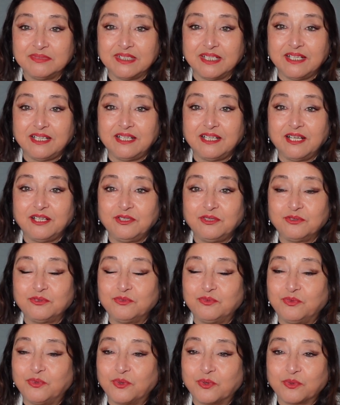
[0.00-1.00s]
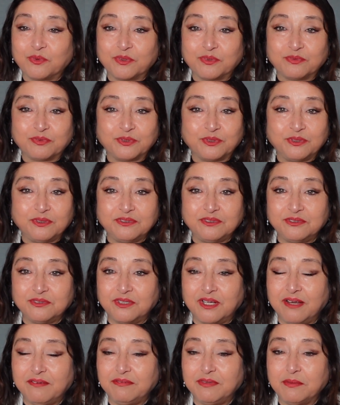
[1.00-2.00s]
And I look forward for you to
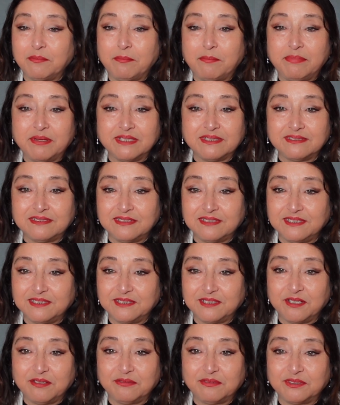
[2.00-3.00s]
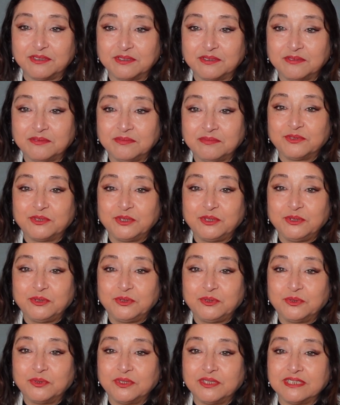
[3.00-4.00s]
have the best days ever, for you
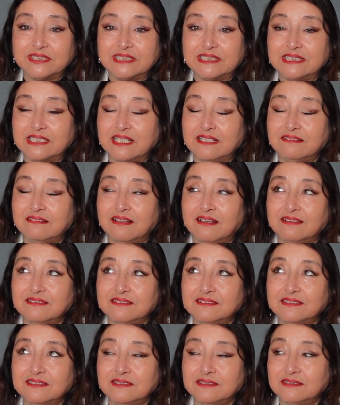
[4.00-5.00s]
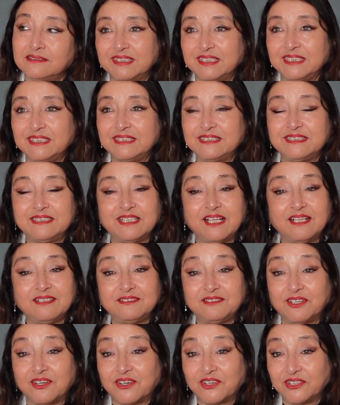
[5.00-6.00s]
to understand that it's
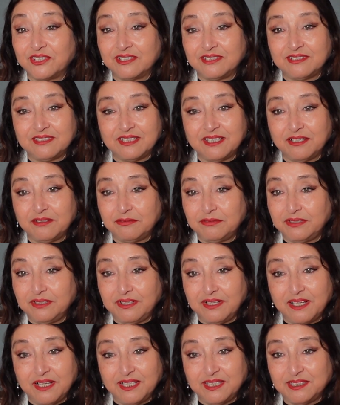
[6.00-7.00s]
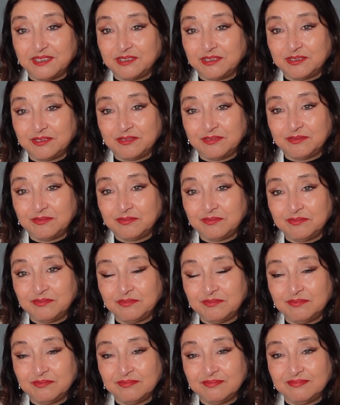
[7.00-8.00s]
not dark every day.
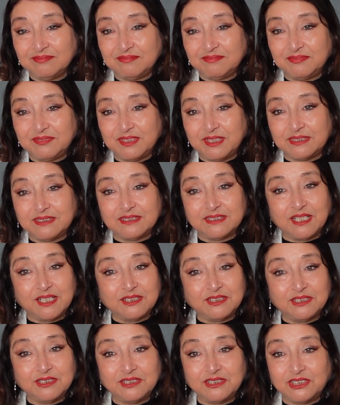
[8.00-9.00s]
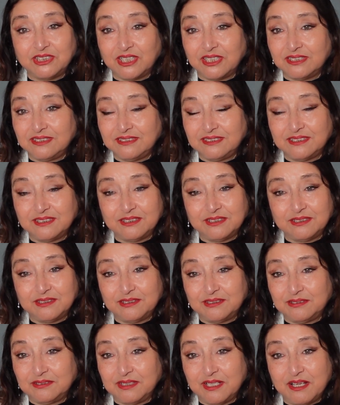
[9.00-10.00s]
The sun
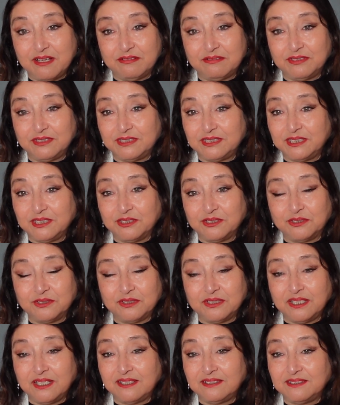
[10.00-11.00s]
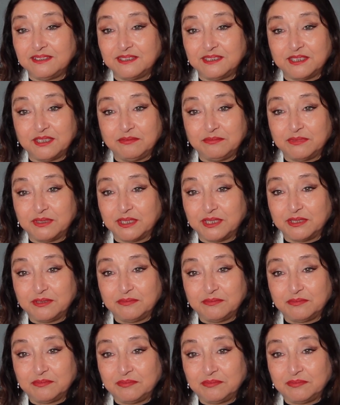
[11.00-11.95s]
shines every single day at the same time.